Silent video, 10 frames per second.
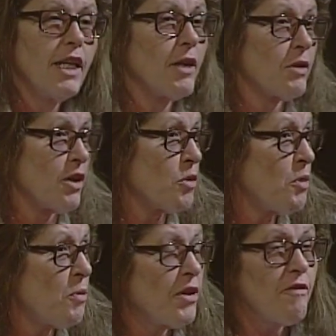It was either
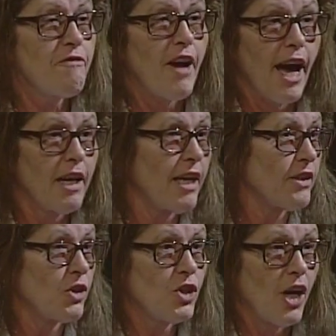put with a fat
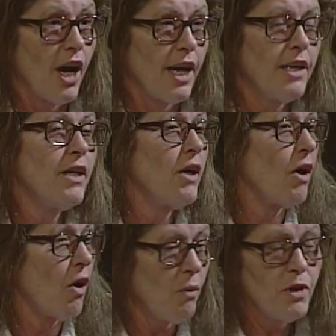as a chai,
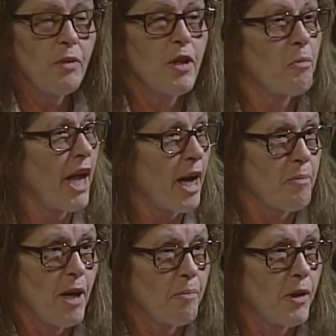always with the black
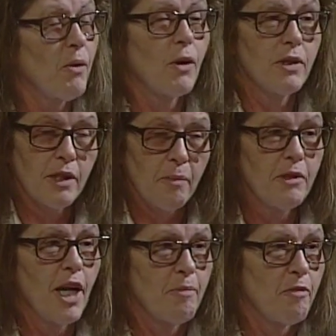pepper or some
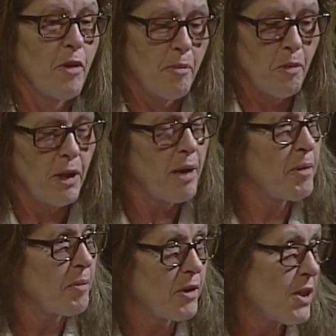type of pepper. Black
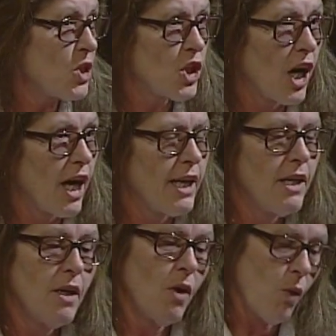pepper's in chai,
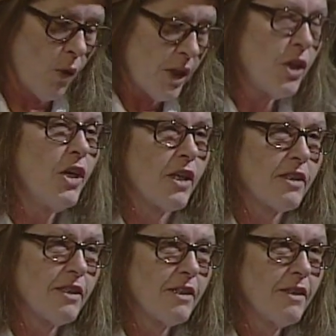or
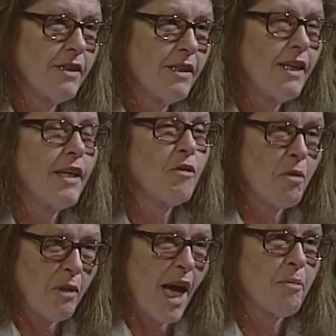cooked with
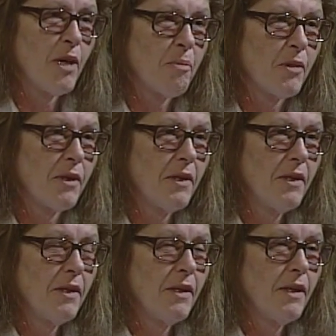black pepper
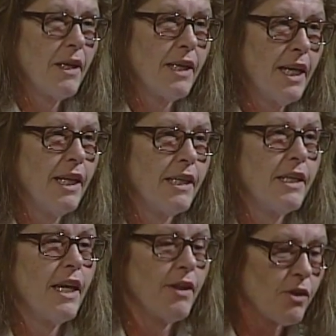and heated.
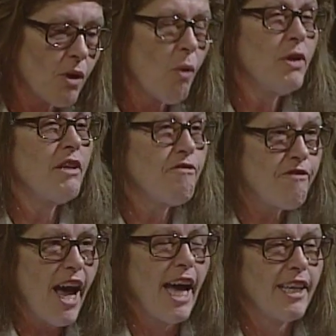And there's always a
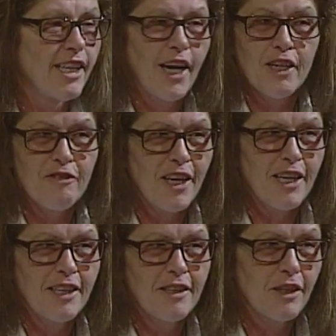fat in
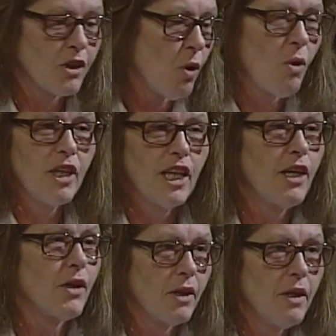Ayurvedic. It's coconut
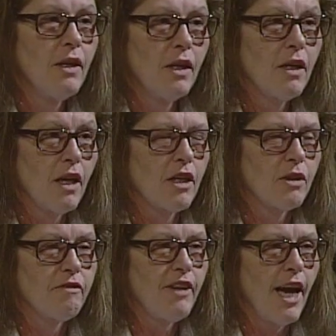or a
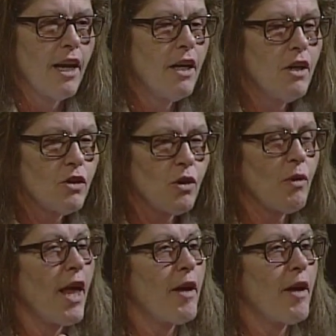good fat. So